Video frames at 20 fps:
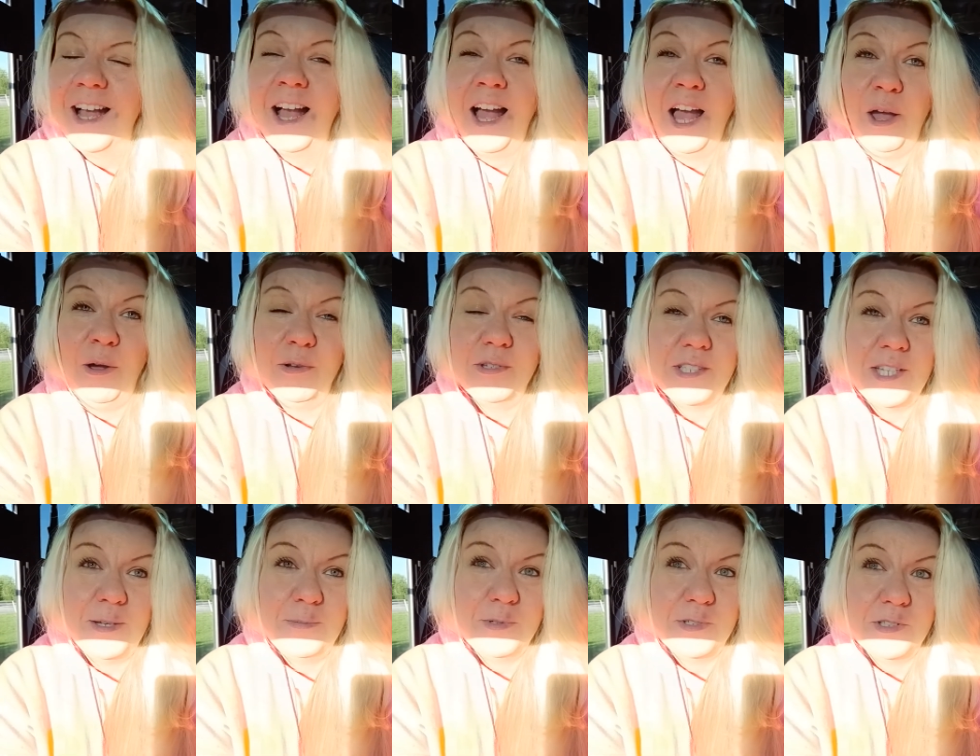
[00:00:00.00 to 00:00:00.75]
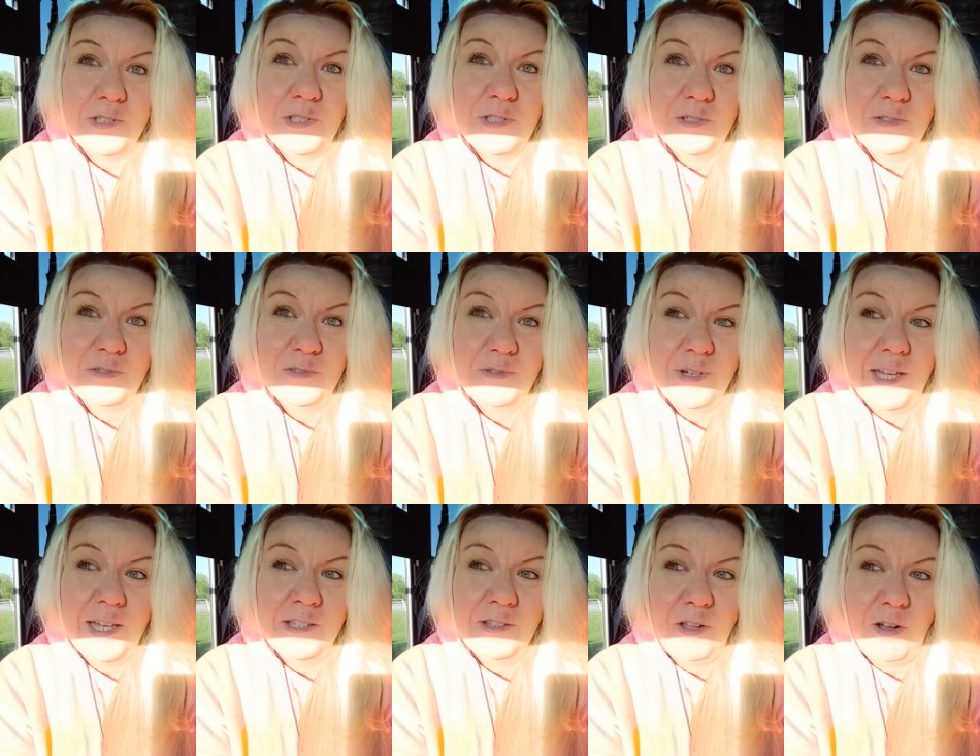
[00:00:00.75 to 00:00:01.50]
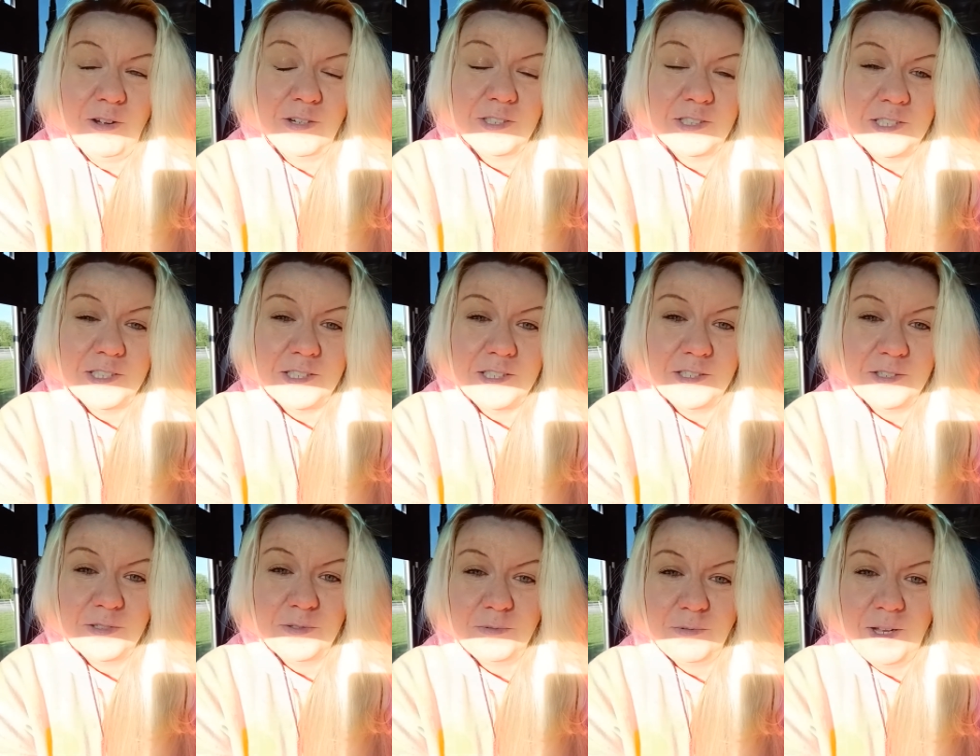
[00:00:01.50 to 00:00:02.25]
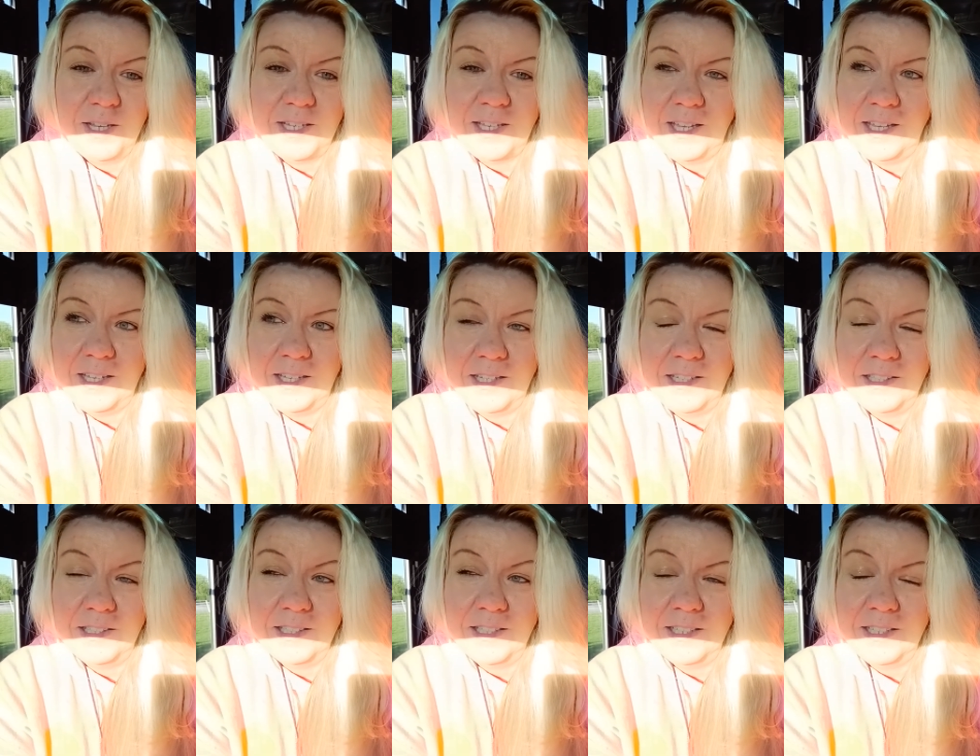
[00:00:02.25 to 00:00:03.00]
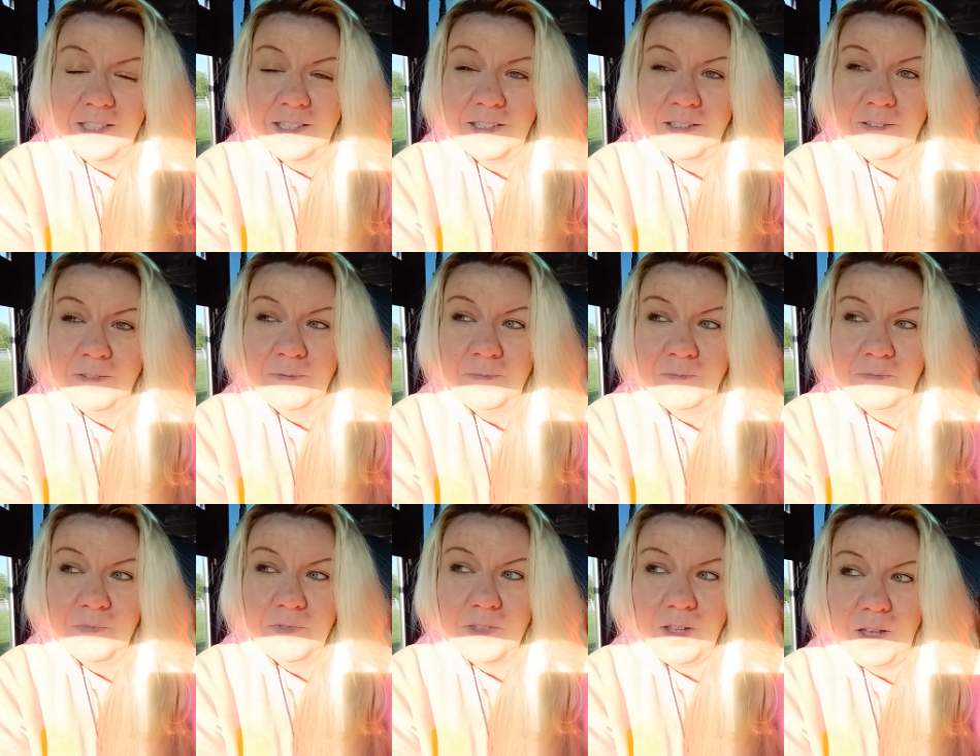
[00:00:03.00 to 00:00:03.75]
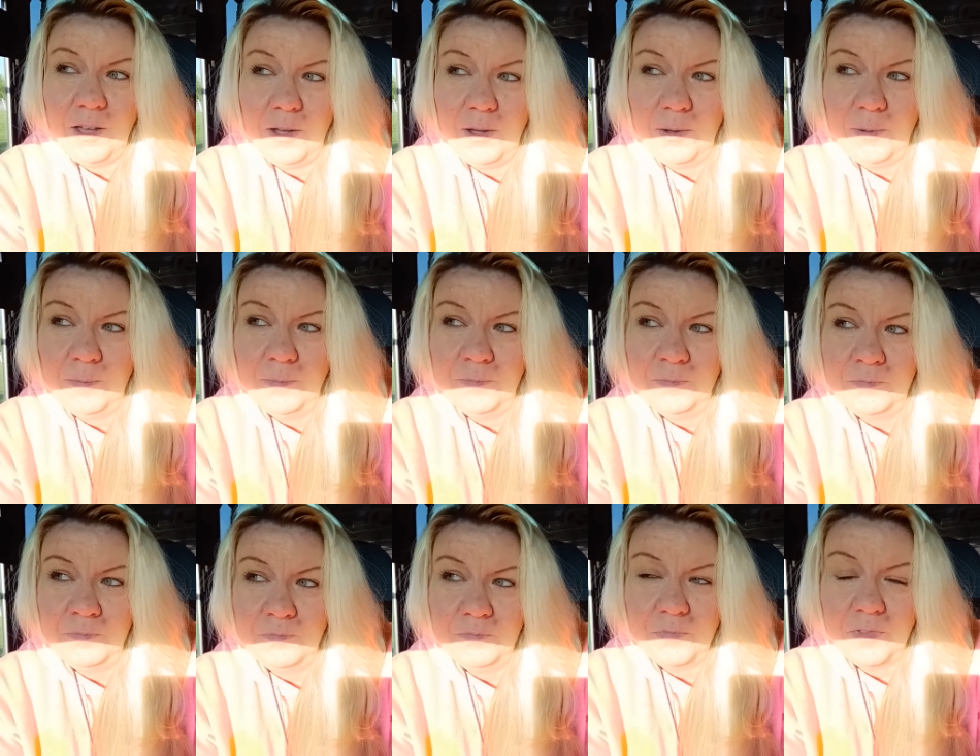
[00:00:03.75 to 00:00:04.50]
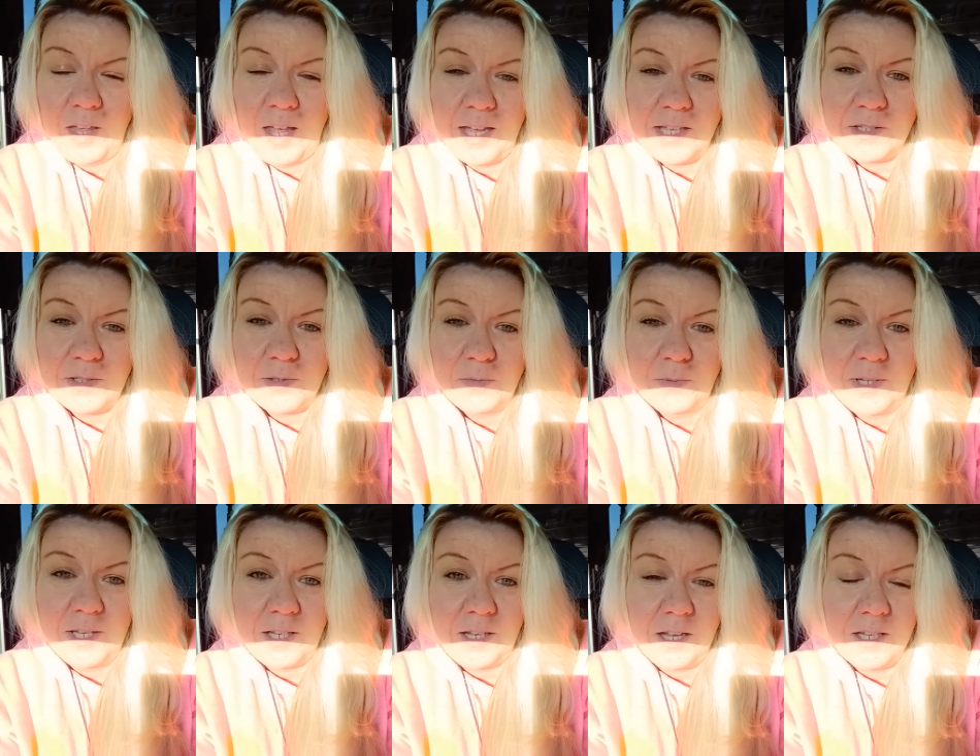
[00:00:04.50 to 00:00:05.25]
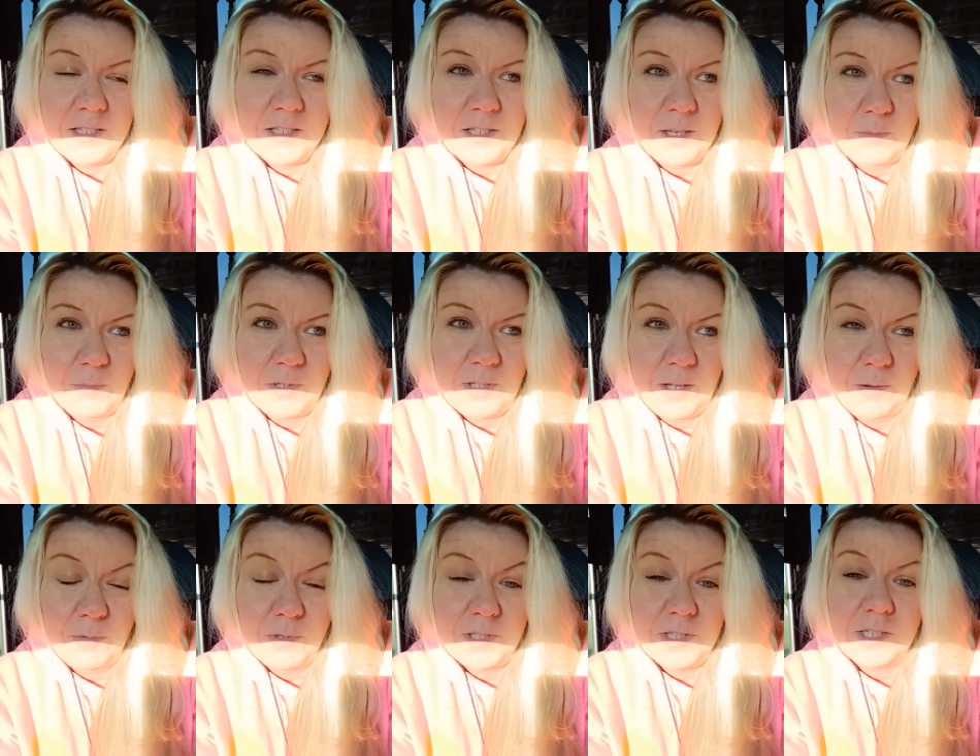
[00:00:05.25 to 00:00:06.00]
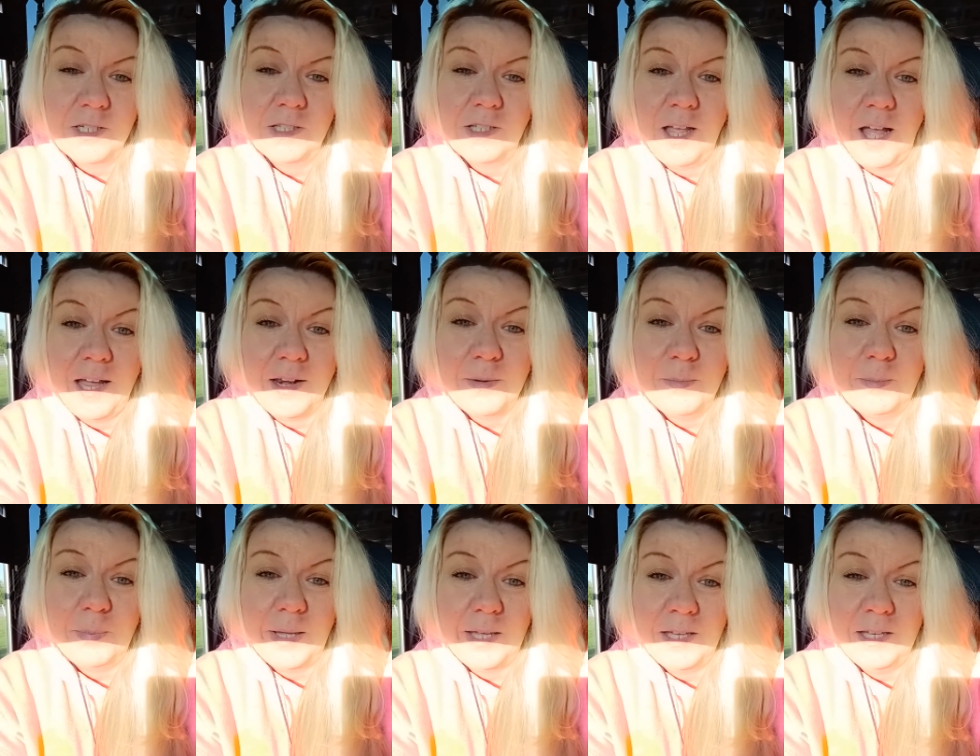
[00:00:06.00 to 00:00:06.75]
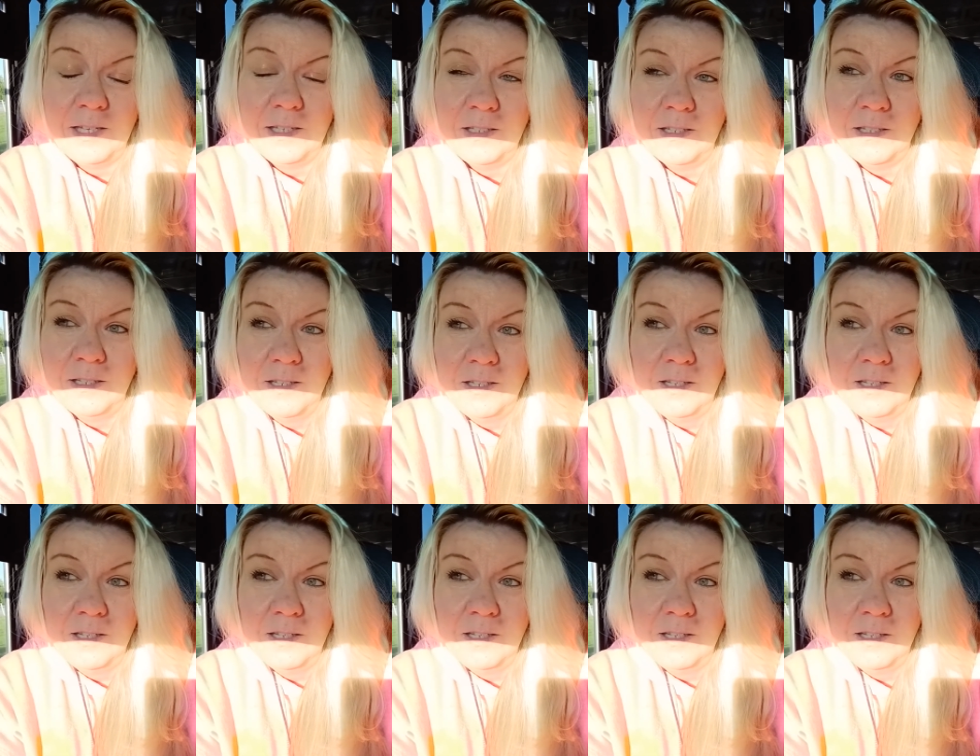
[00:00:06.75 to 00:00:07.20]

I was able to do a long distance Reiki healing um, last week on someone that was in a lot of pain